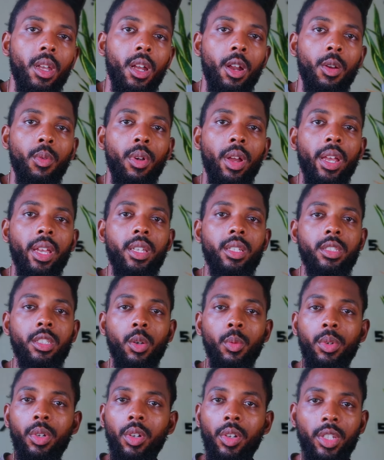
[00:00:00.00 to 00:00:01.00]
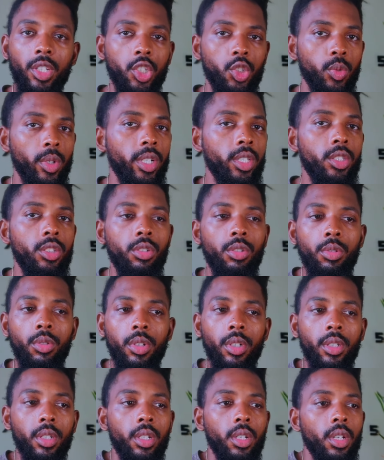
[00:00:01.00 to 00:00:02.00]
All right, so we're gonna get straight to
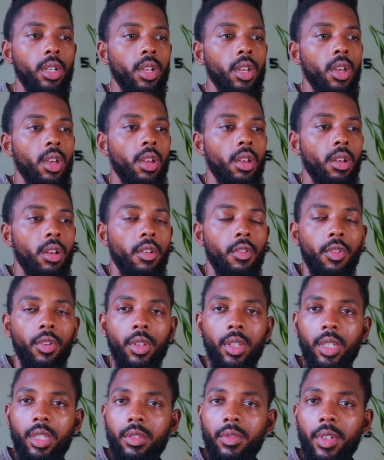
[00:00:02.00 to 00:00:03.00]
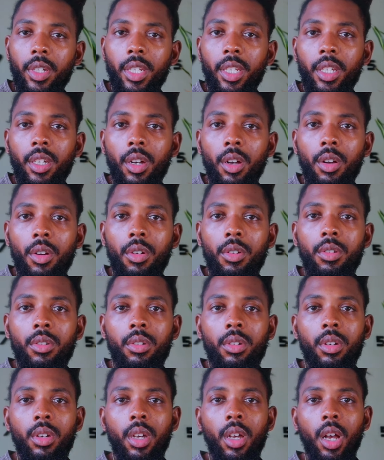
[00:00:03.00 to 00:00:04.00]
it. For this video,
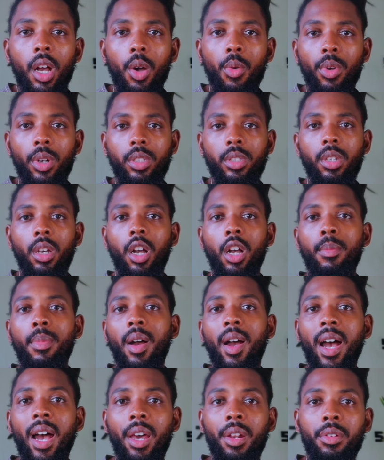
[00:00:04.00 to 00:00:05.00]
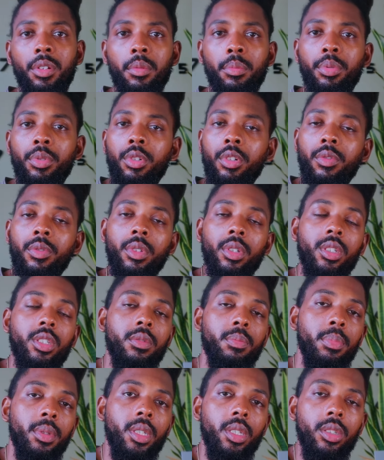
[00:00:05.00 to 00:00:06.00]
I want to talk about how to improve your
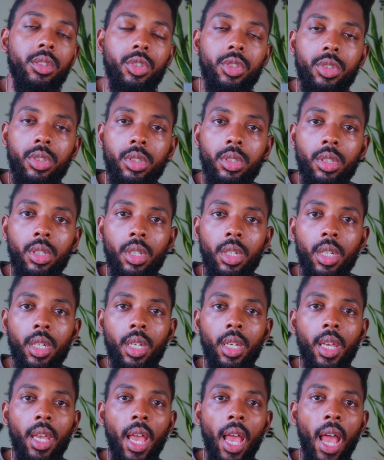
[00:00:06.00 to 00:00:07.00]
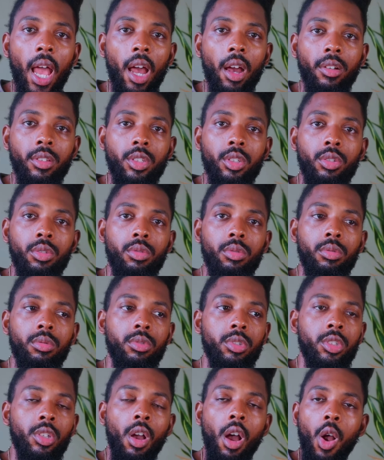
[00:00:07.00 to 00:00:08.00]
speech, how to
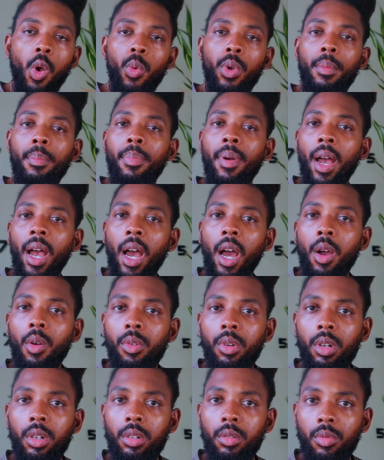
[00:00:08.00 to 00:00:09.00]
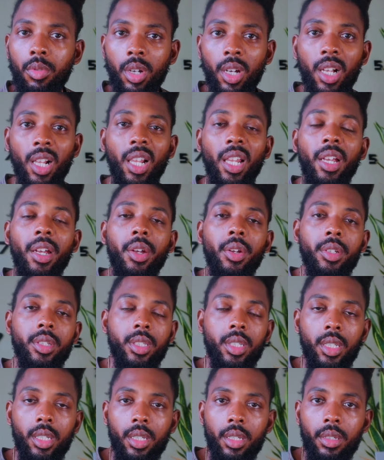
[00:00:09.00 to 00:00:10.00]
talk with power, with
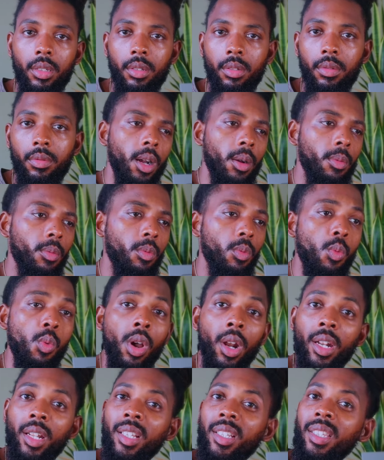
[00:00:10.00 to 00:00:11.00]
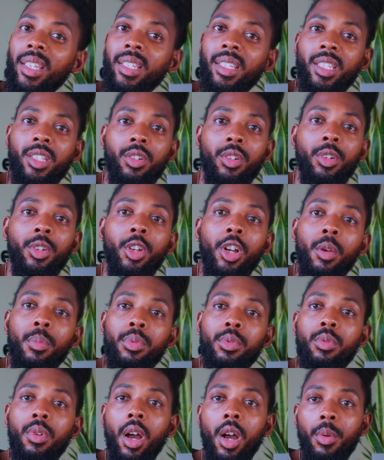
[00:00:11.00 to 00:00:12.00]
clarity. One of the things that's going to help
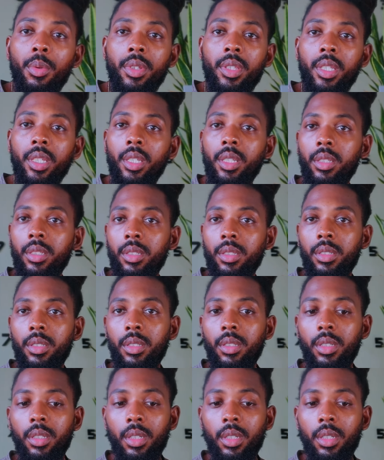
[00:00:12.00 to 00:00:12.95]
you out with this,